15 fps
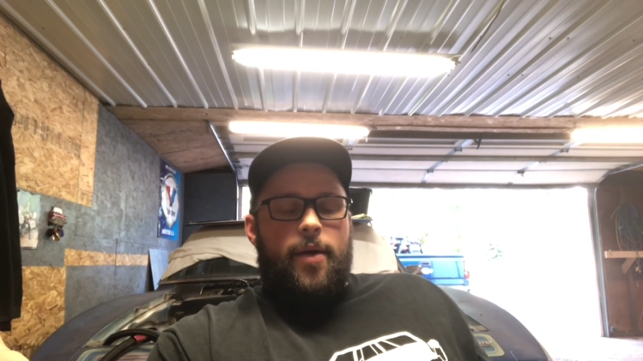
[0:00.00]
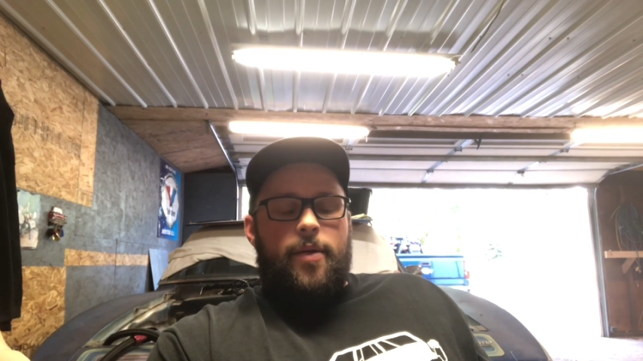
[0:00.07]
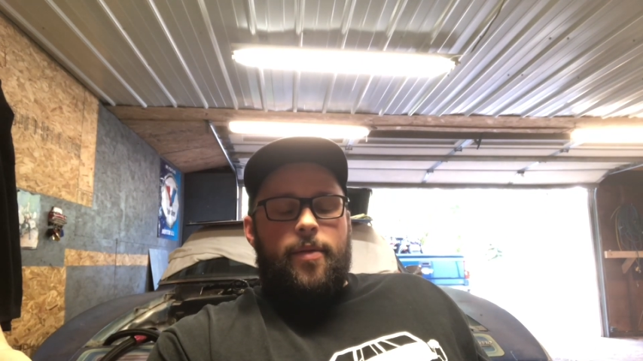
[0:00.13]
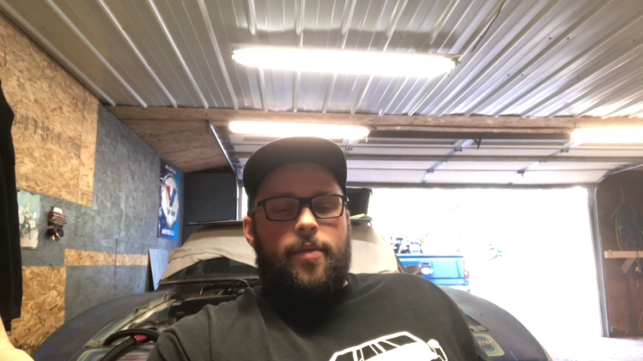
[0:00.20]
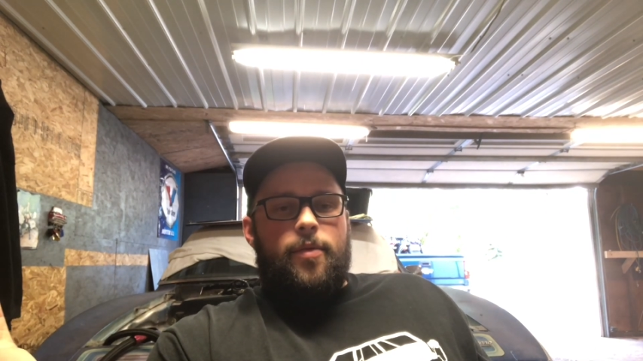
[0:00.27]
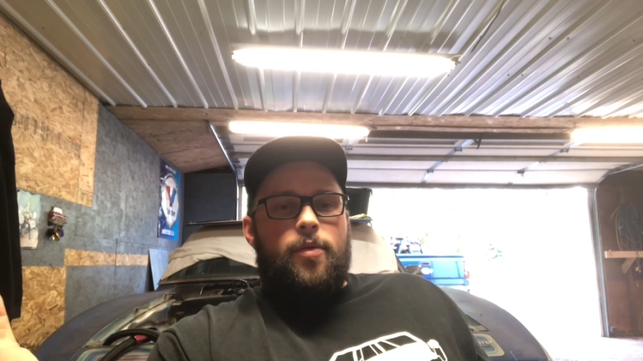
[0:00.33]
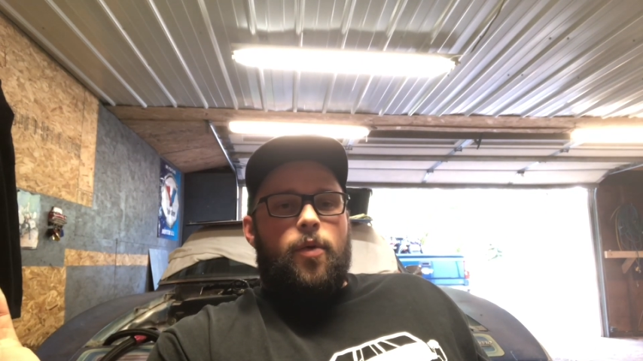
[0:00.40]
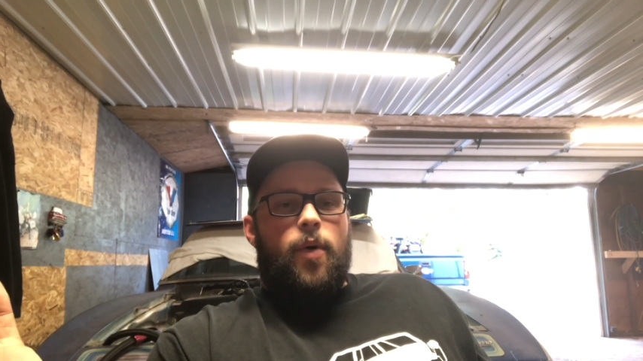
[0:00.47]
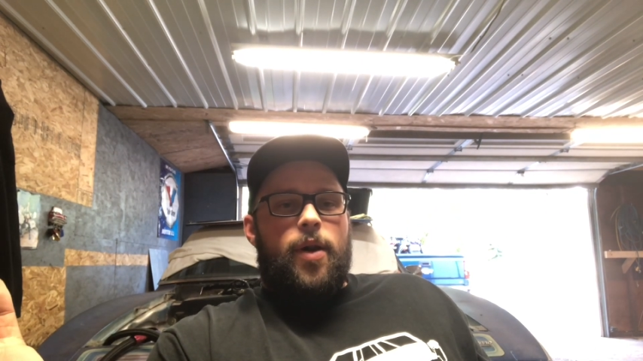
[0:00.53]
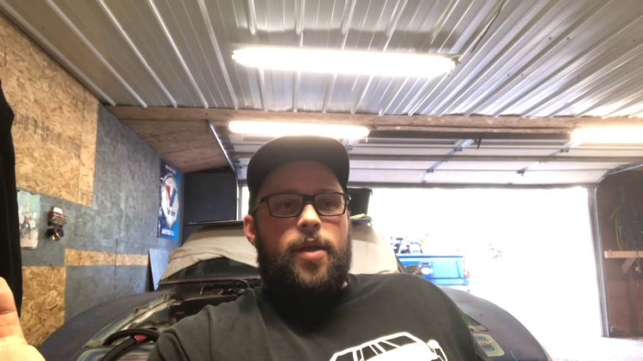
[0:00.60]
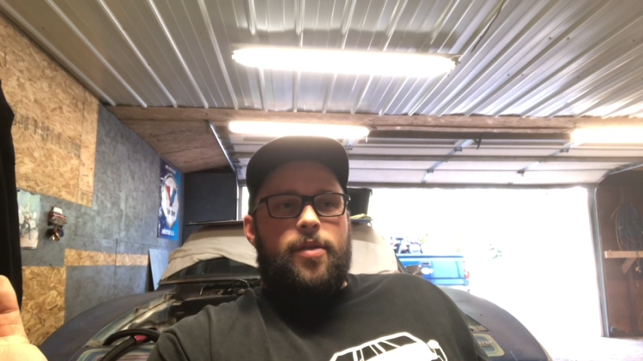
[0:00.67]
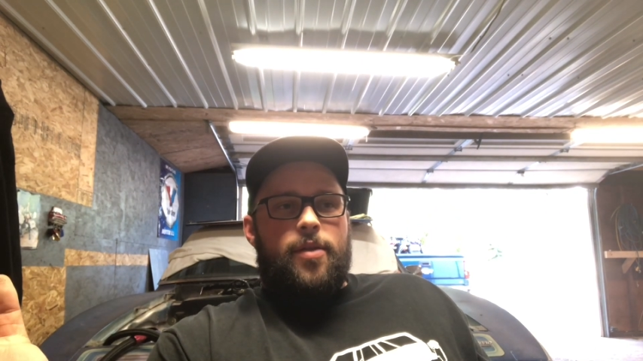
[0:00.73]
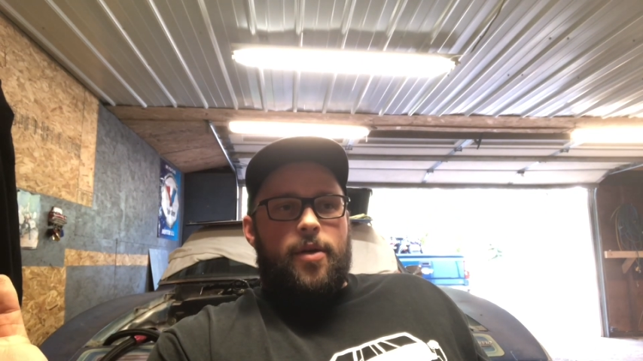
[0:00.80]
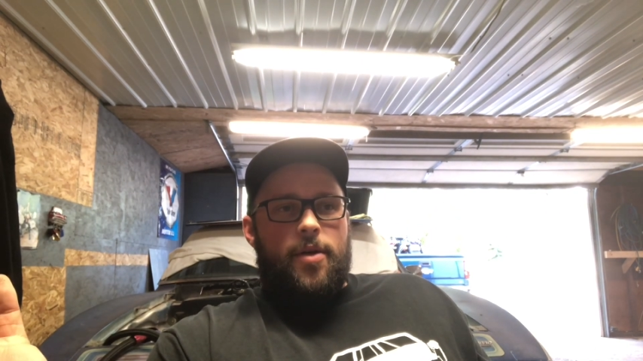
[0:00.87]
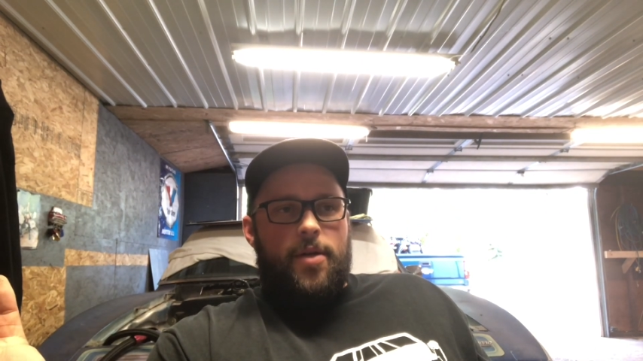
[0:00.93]
in
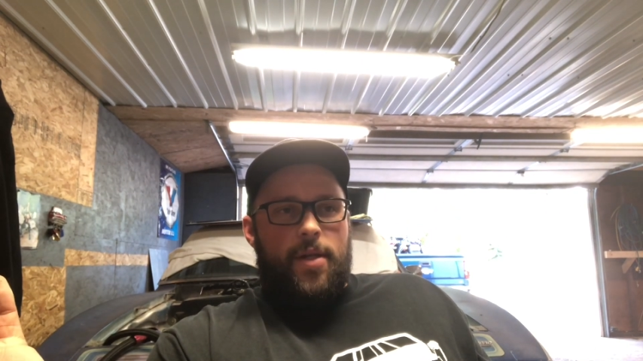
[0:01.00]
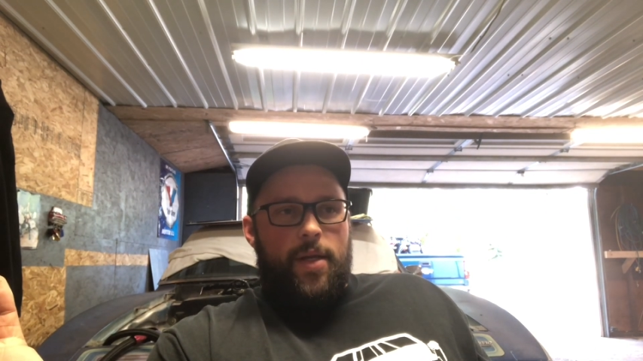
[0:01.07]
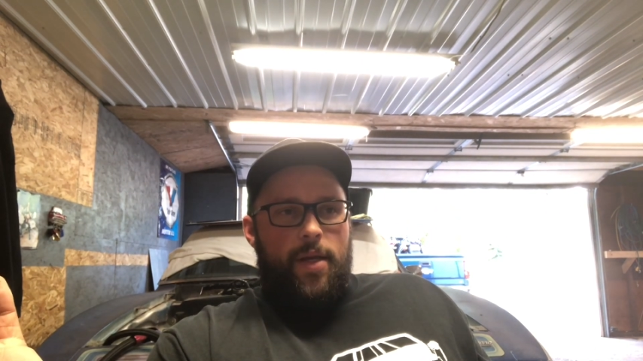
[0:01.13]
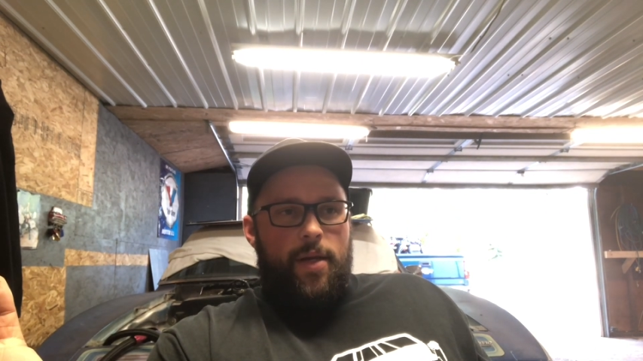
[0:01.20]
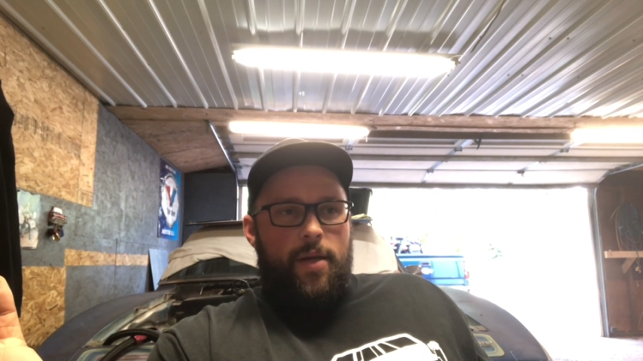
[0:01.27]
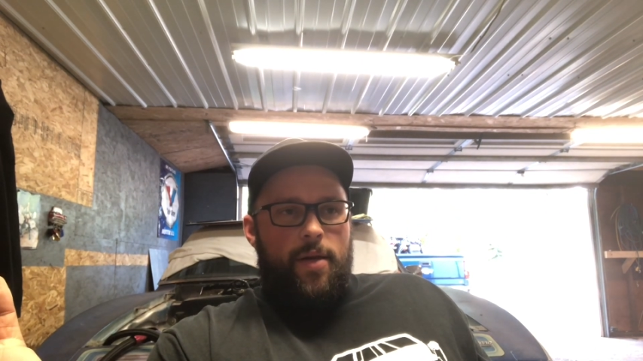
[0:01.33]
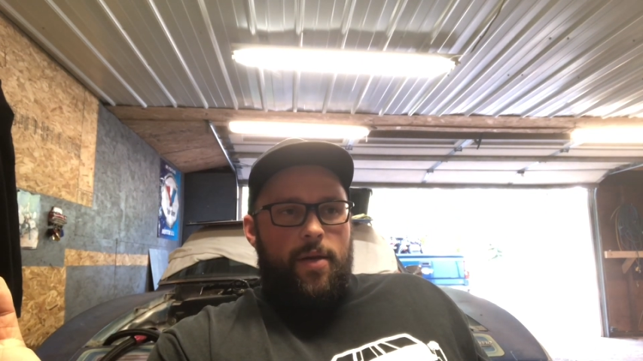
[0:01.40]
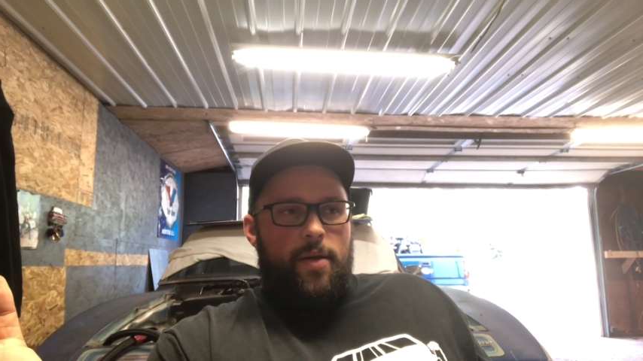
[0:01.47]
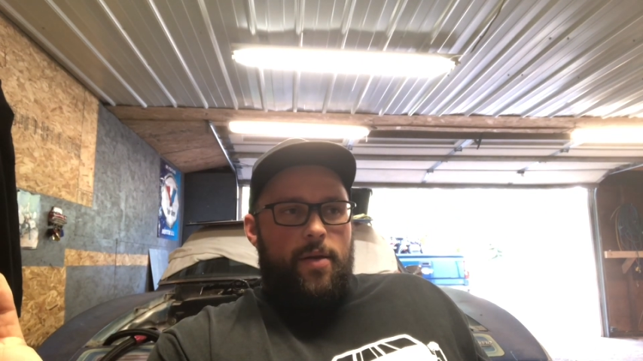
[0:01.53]
2013.